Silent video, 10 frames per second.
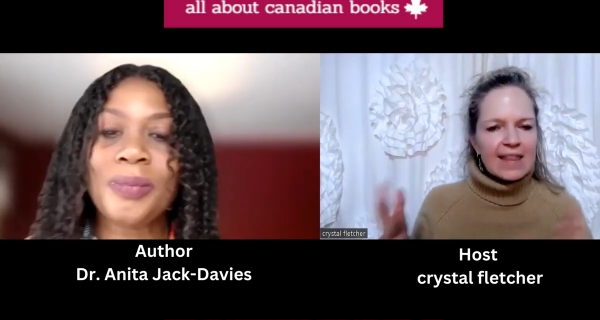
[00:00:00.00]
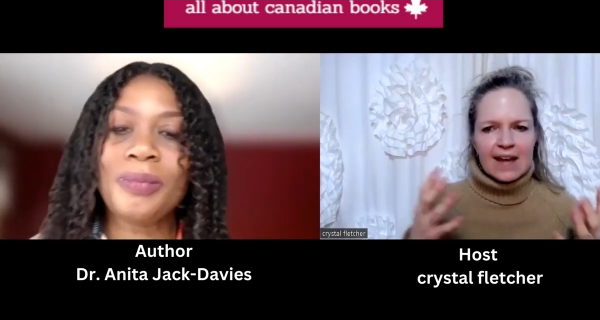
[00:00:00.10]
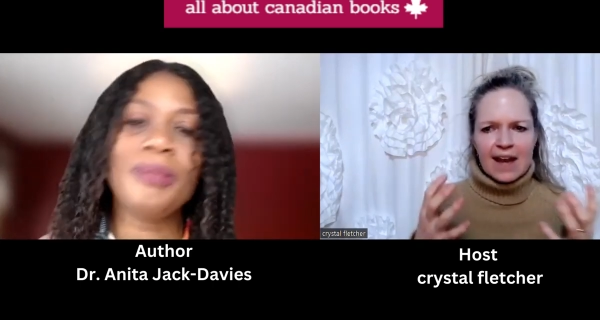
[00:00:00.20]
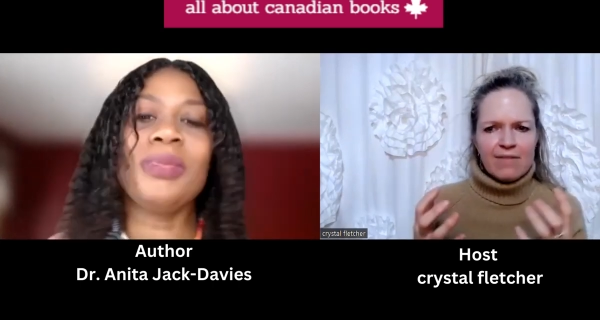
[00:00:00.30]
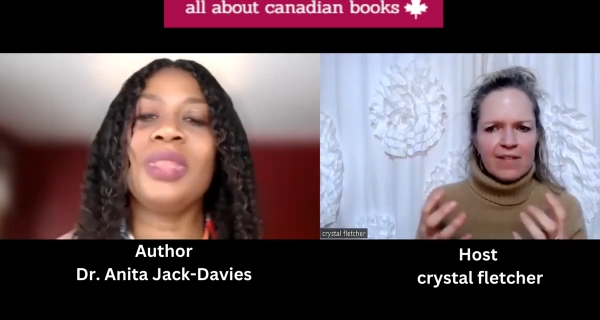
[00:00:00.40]
Speaker 1: and
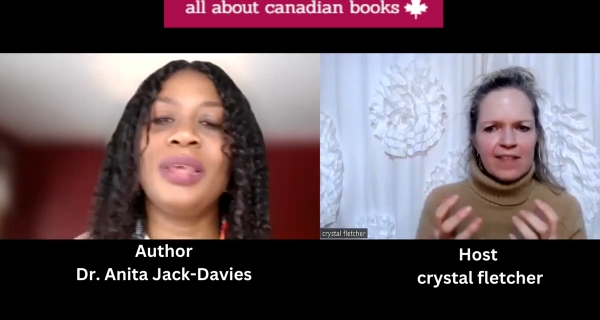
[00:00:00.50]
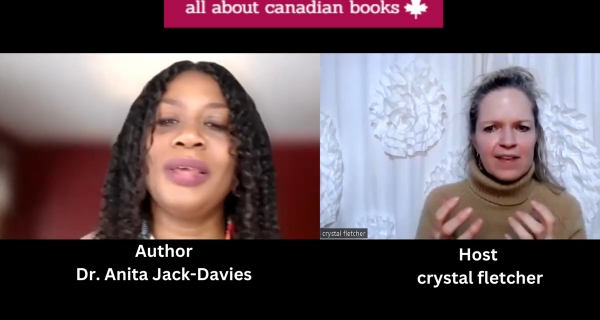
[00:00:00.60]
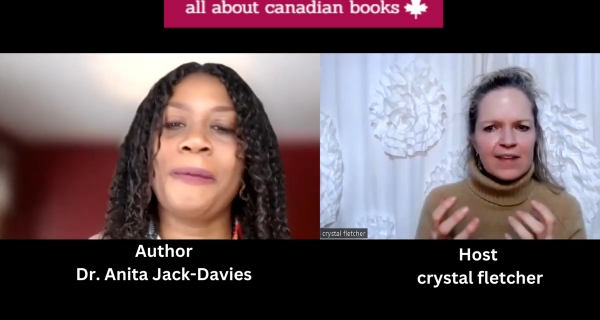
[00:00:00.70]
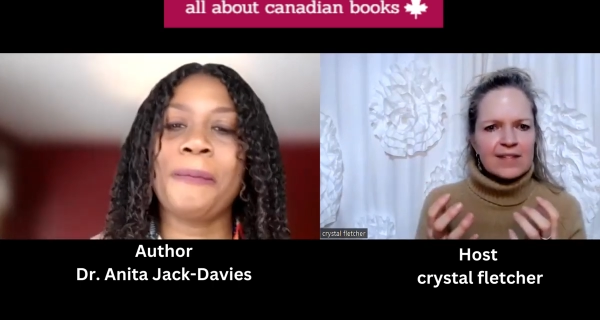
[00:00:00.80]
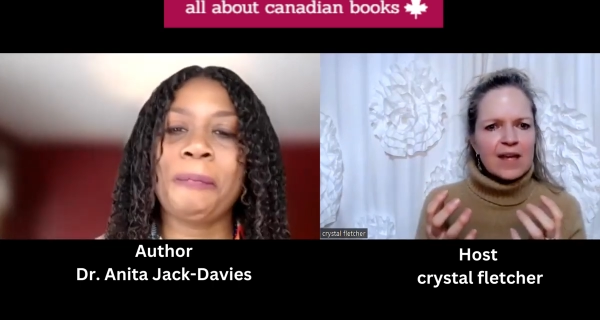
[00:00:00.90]
that
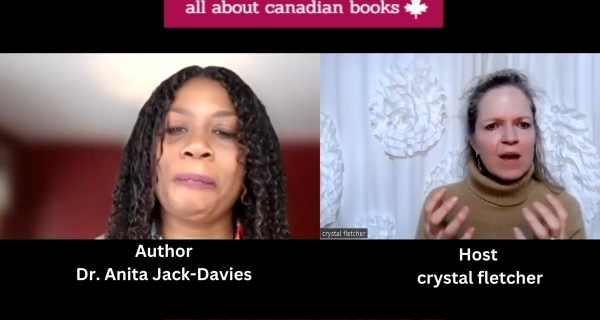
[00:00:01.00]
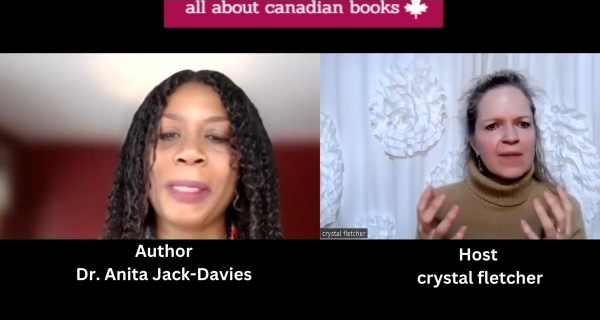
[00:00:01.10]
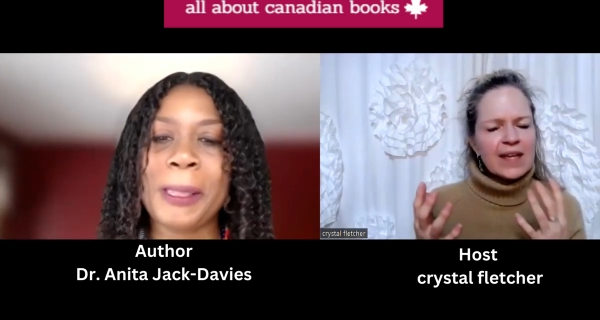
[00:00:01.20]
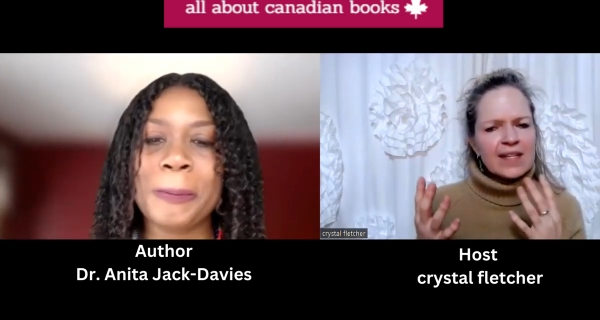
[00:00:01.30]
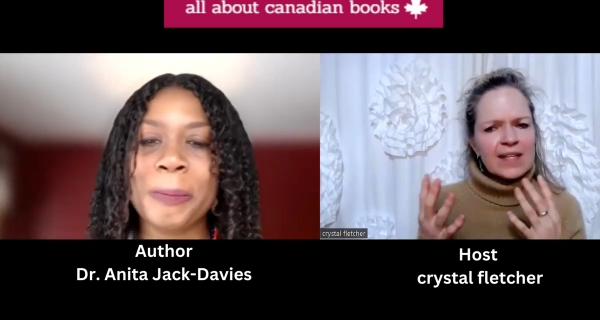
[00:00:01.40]
everything is
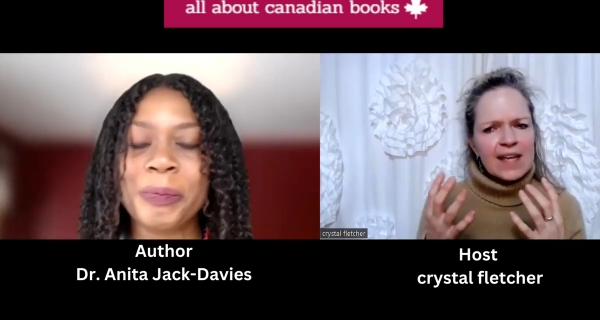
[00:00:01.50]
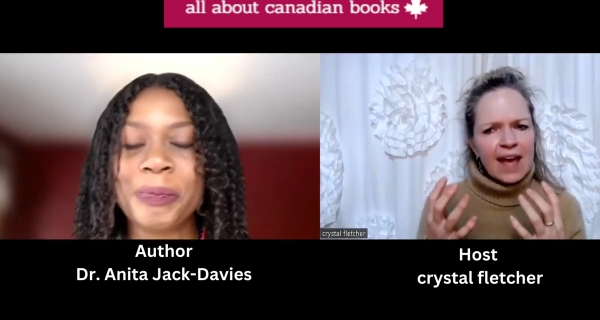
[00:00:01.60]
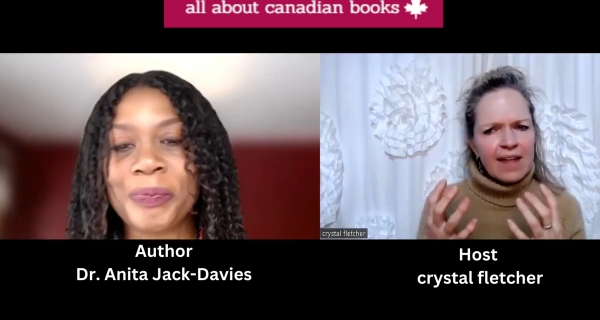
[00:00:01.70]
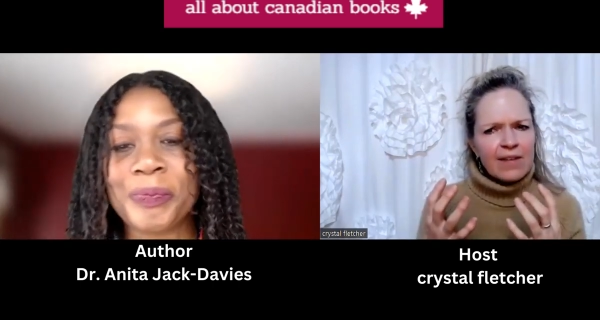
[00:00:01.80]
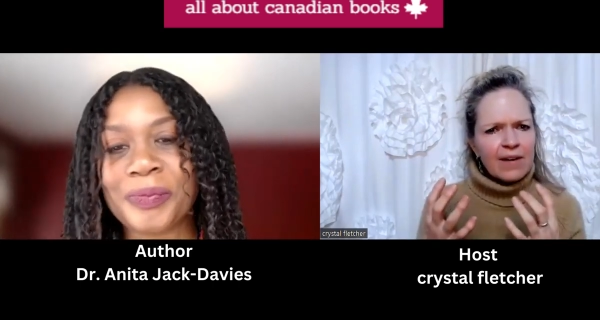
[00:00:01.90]
coming
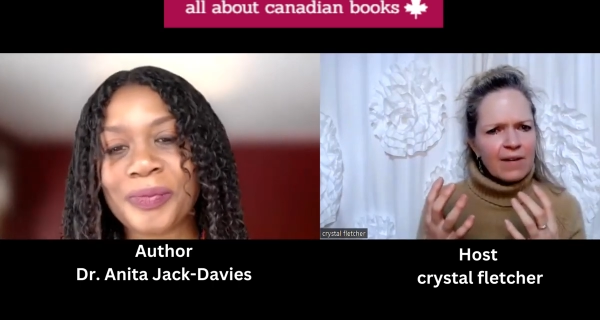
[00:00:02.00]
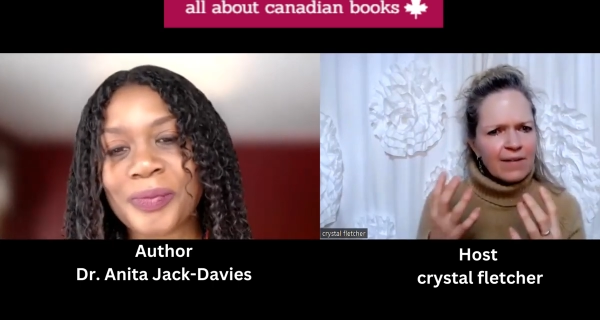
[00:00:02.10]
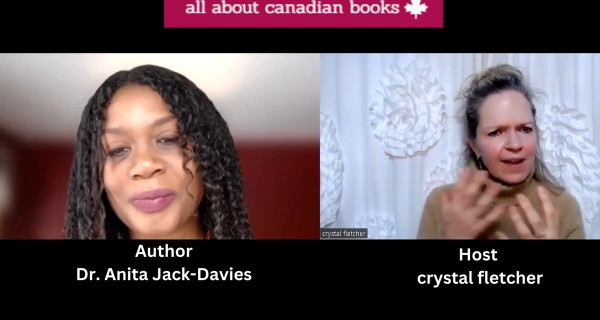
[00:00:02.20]
together.